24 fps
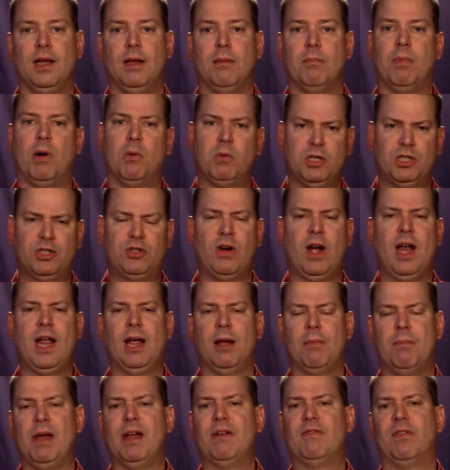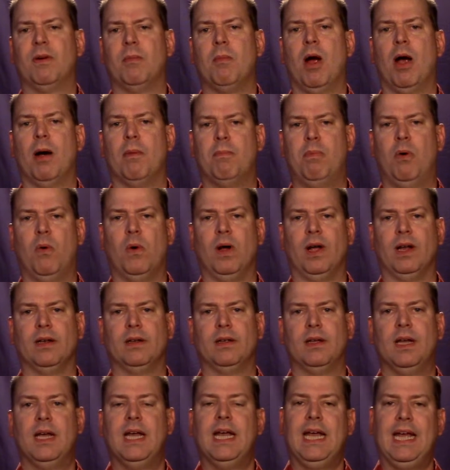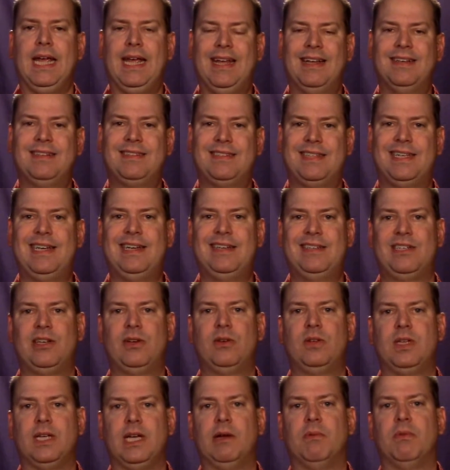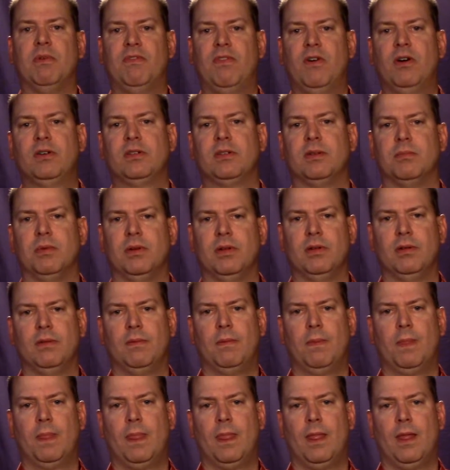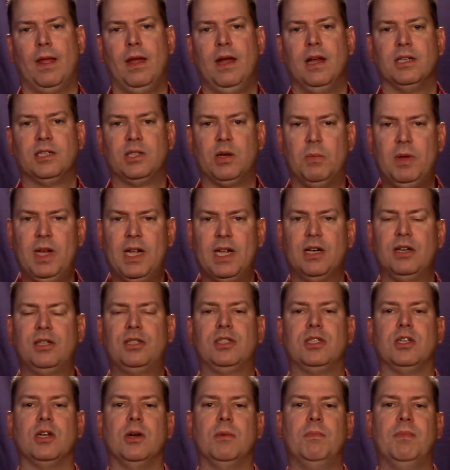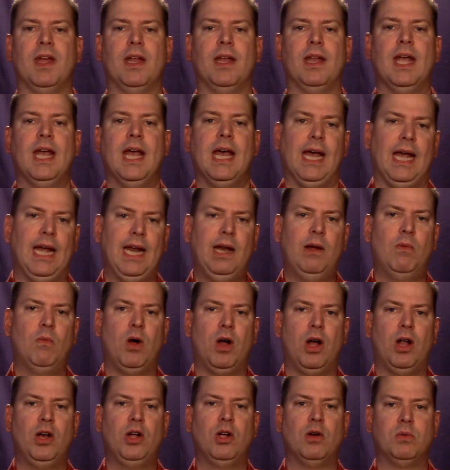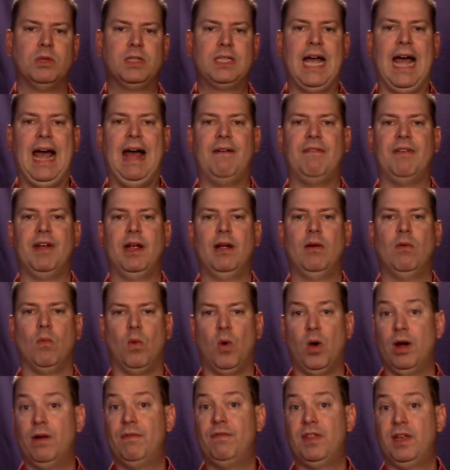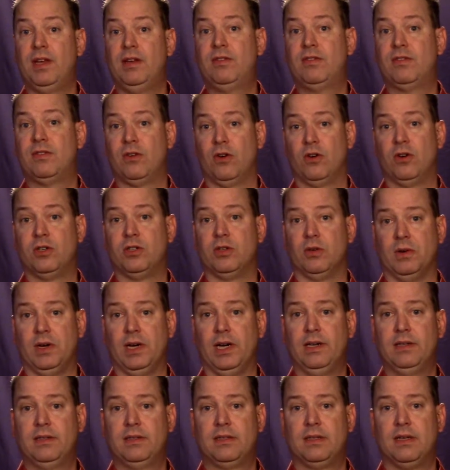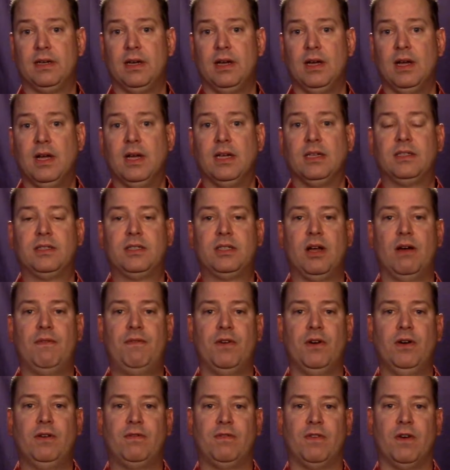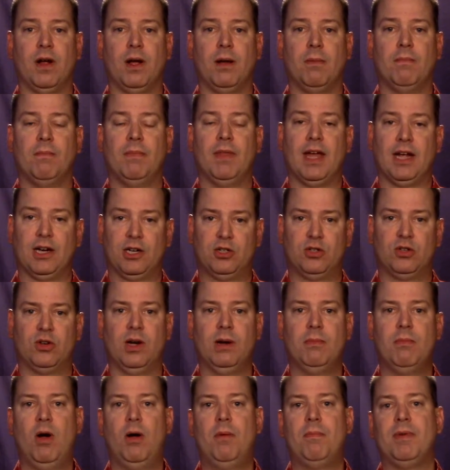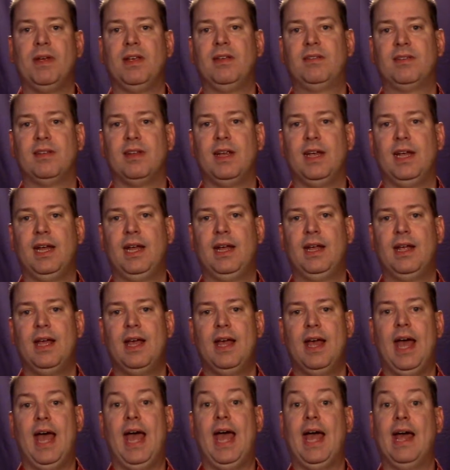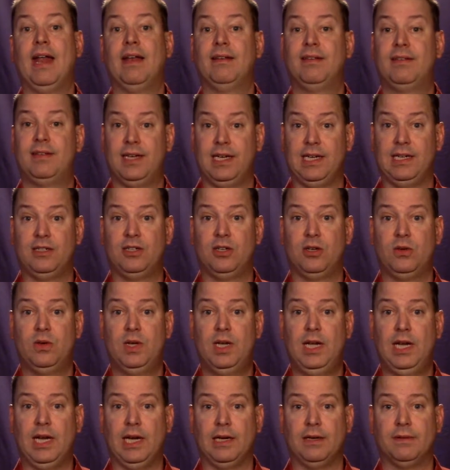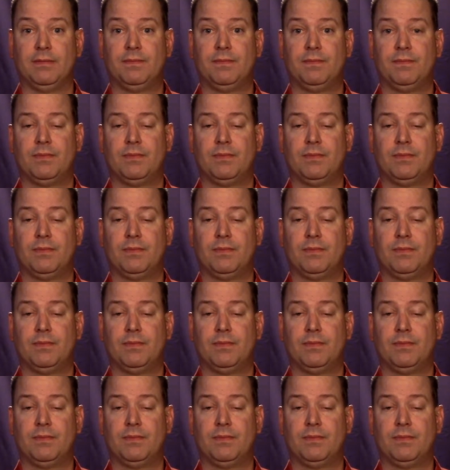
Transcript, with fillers: But we're straying a bit from our point. Is T two D reversible? So we can assume that anyone who was having one of these surgeries suffered from extreme obesity and T two D.